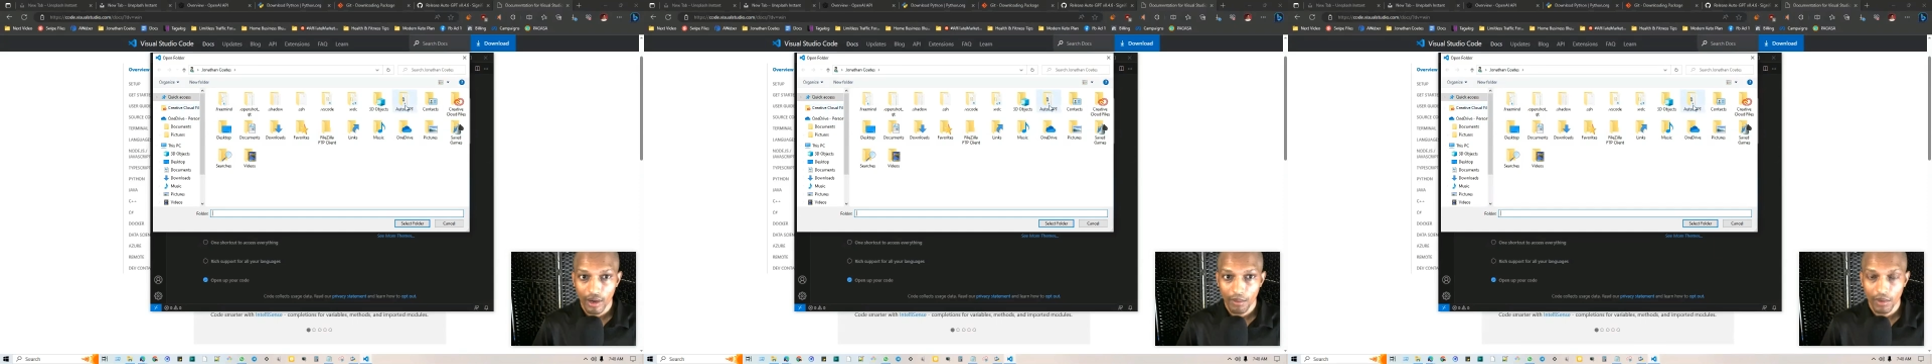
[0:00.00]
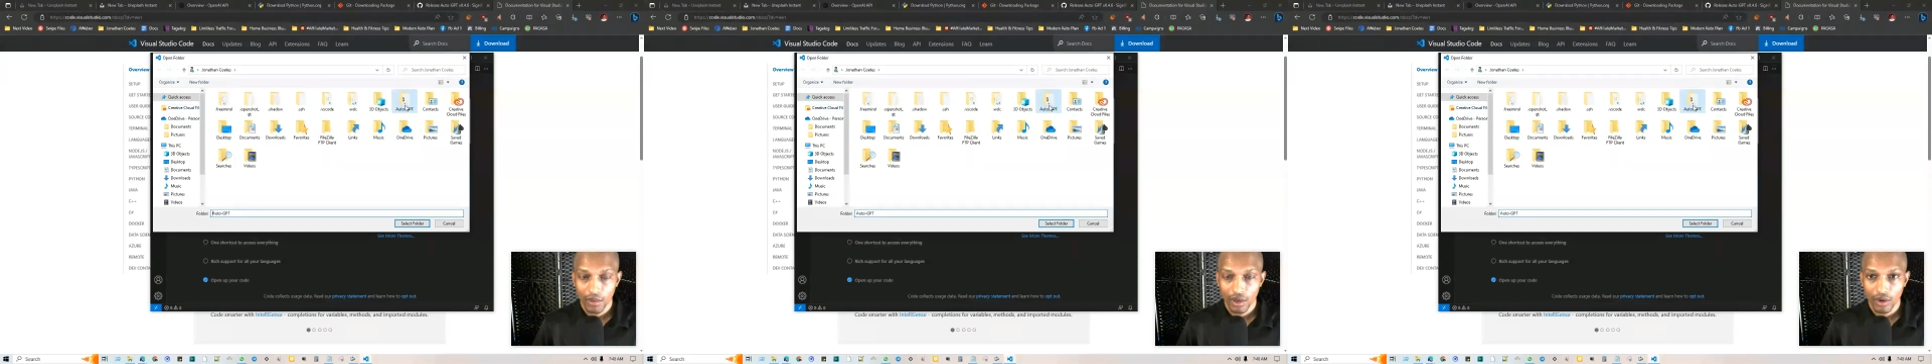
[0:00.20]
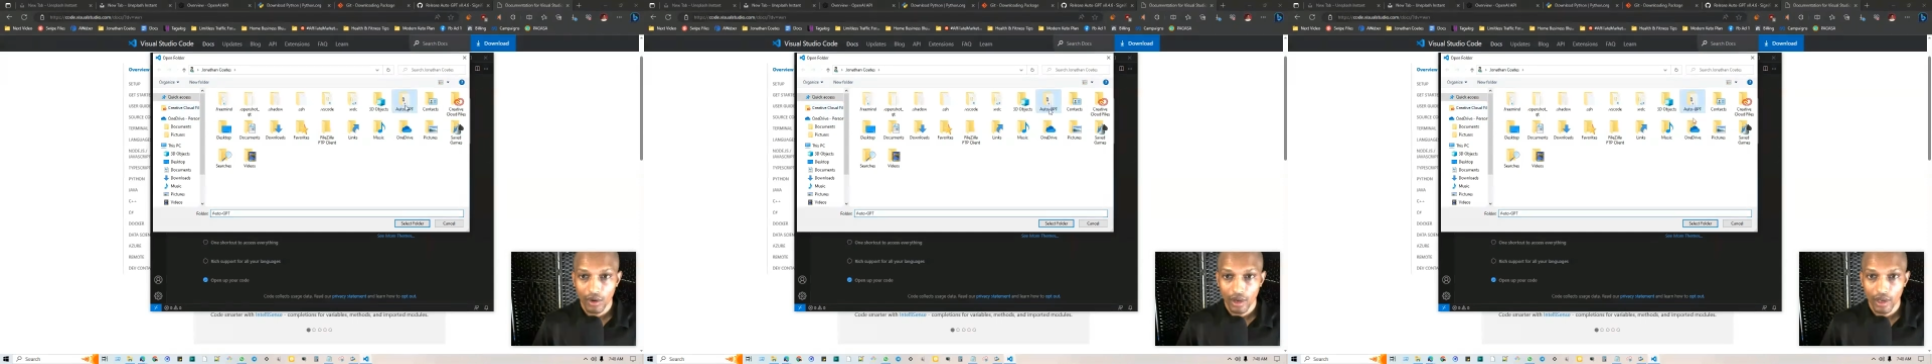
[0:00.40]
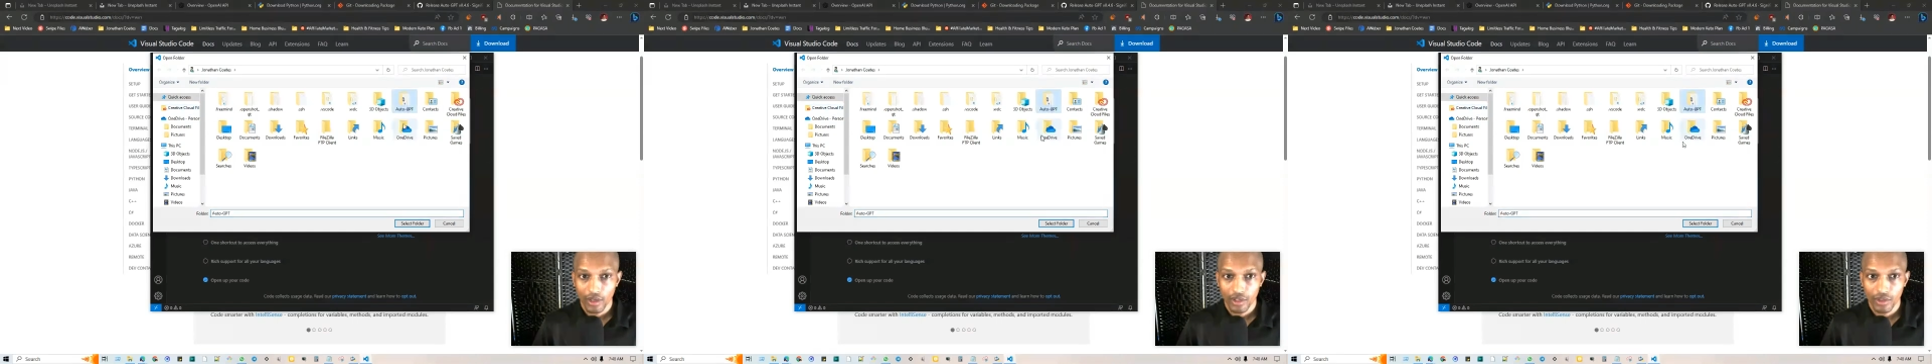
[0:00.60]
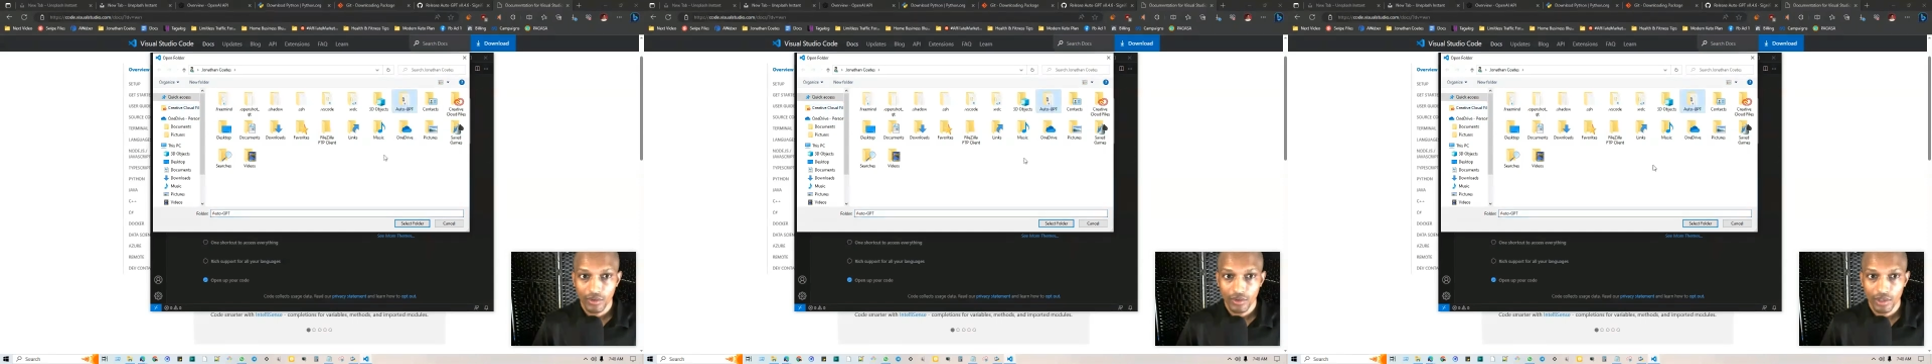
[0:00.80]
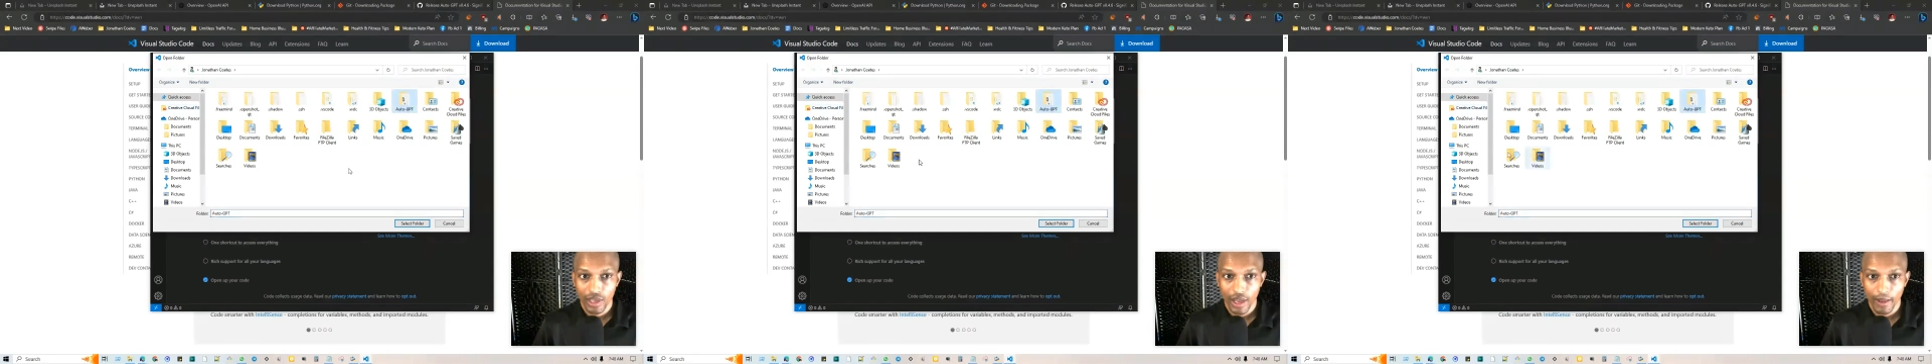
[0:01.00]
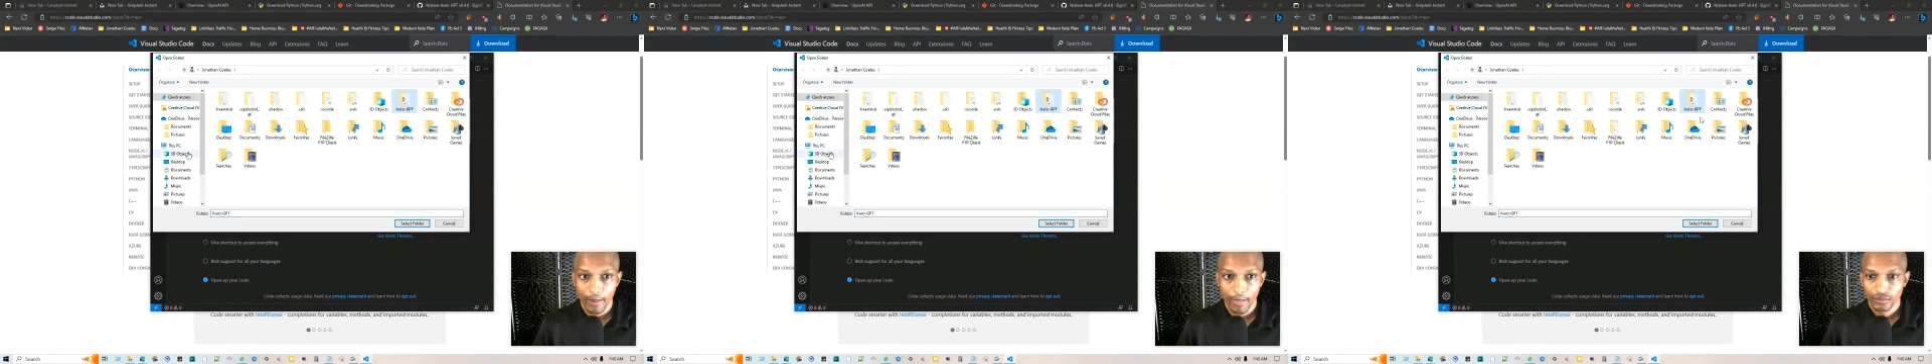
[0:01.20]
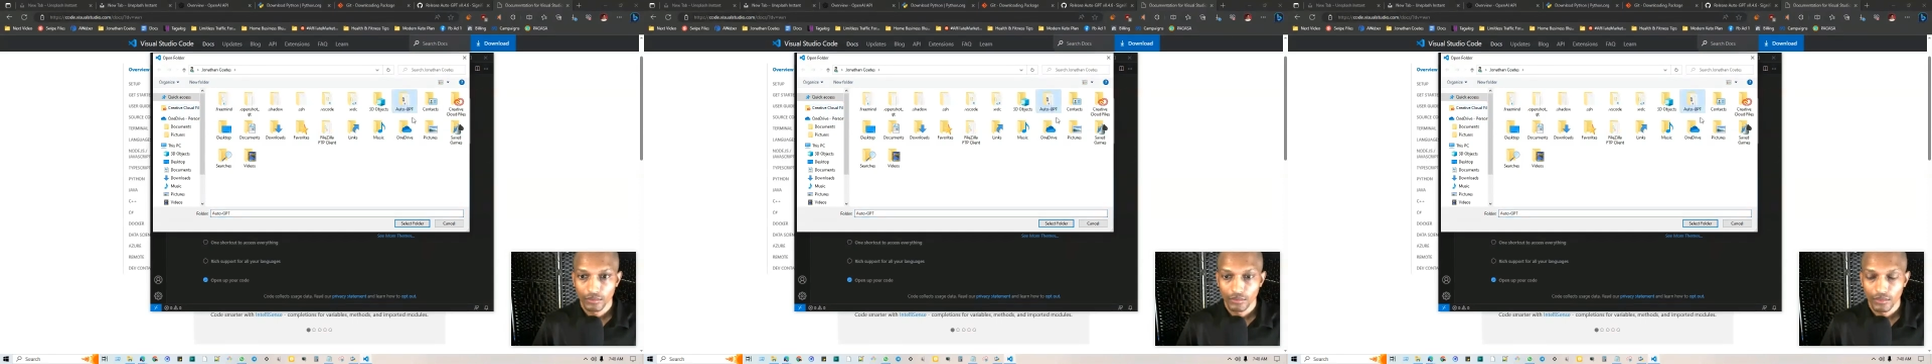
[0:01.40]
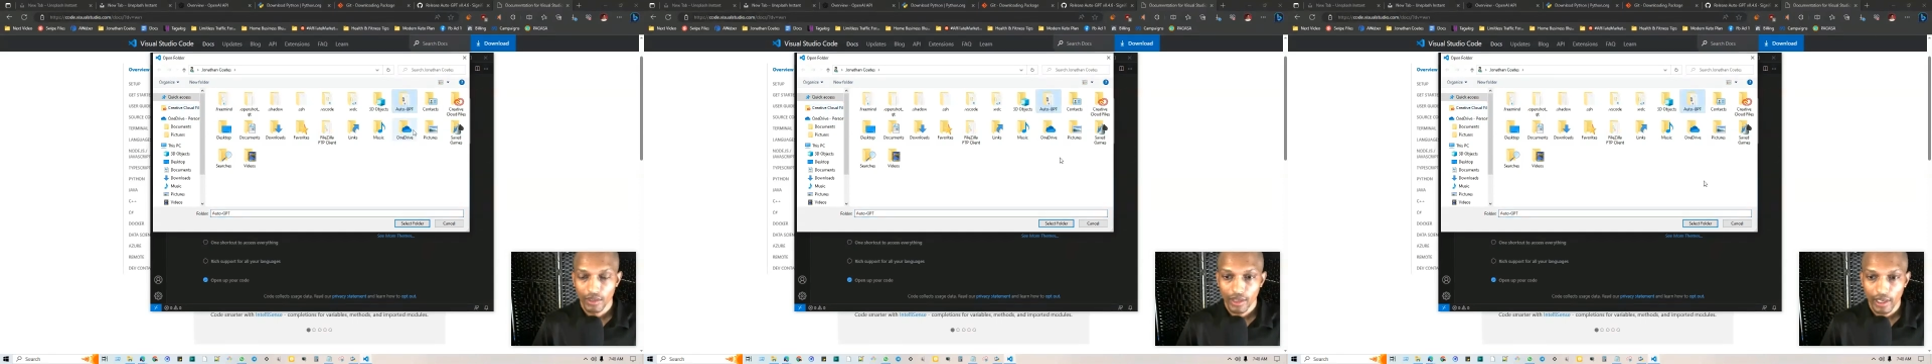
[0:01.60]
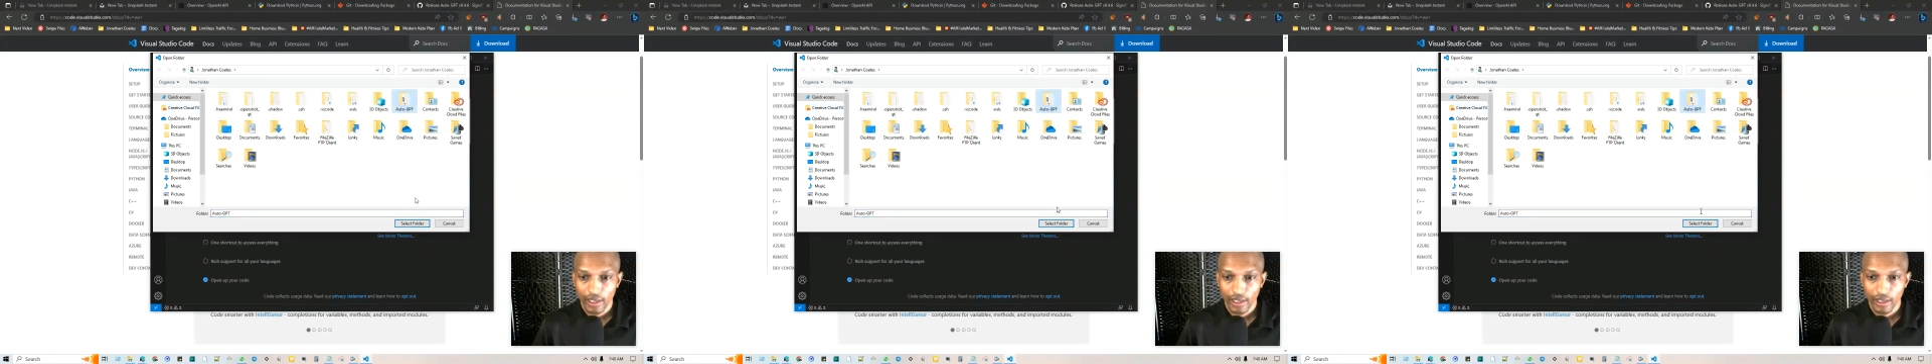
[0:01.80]
I'm gonna go ahead and choose that
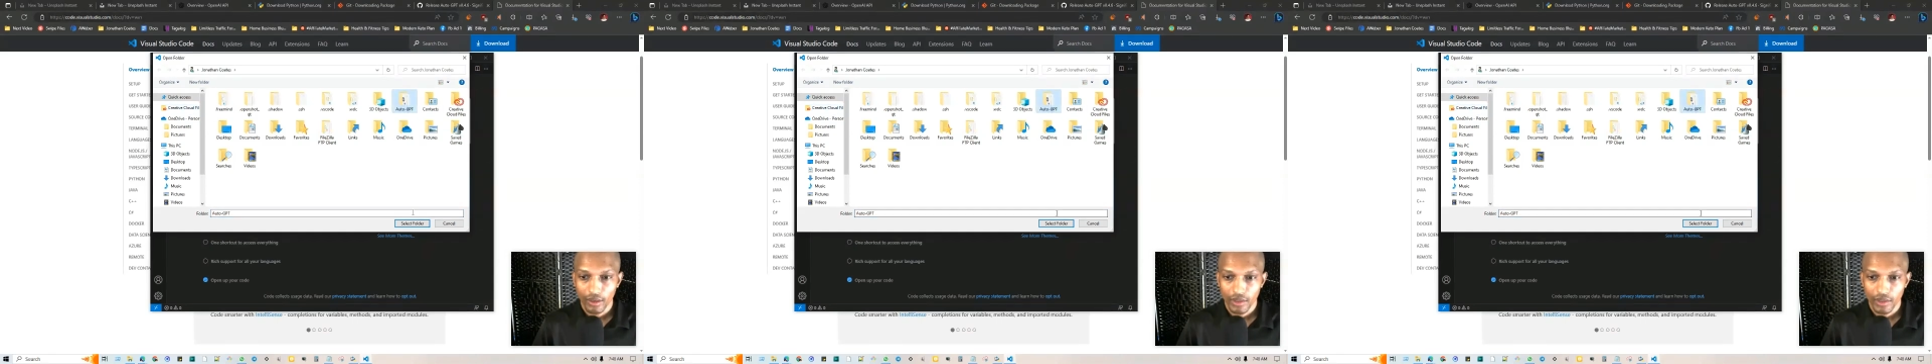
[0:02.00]
and then click